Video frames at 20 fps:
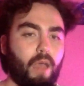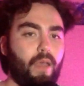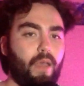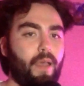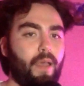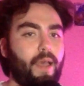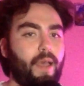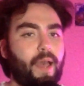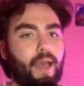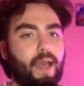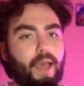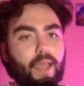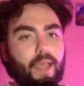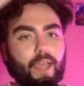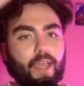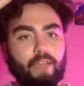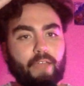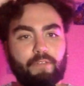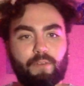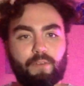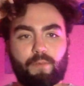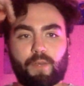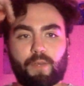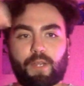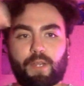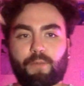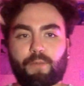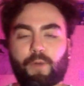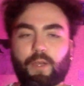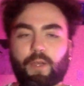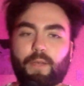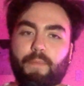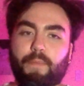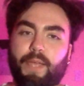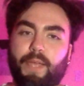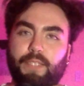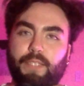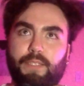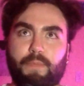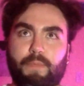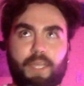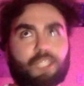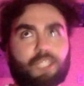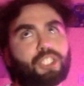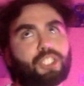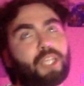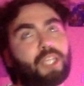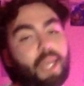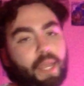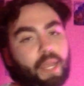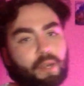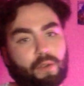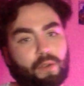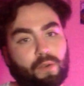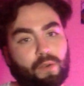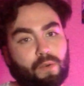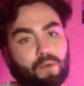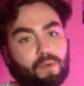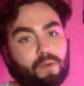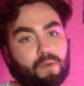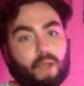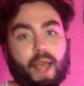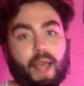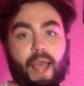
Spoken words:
Hi everyone, welcome back to my channel.